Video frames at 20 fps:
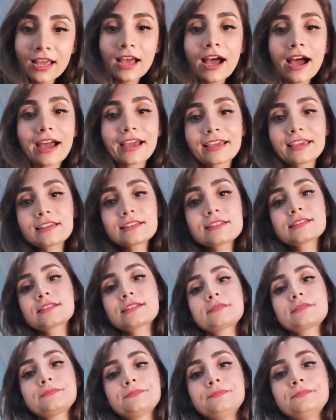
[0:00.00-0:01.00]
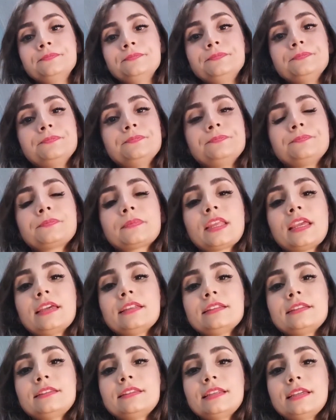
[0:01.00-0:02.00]
I guess
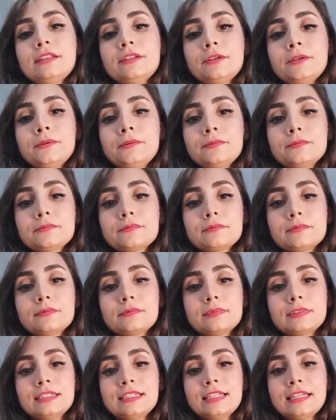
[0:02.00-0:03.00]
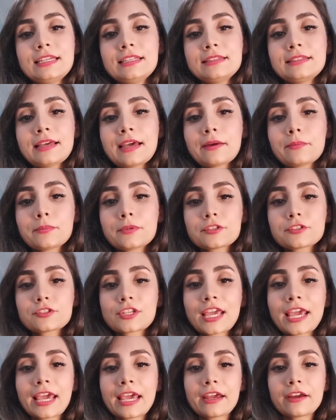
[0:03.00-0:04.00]
they don't need that much
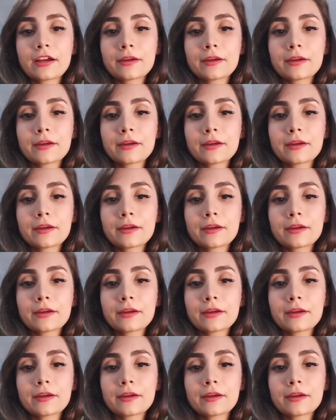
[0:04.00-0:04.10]
care.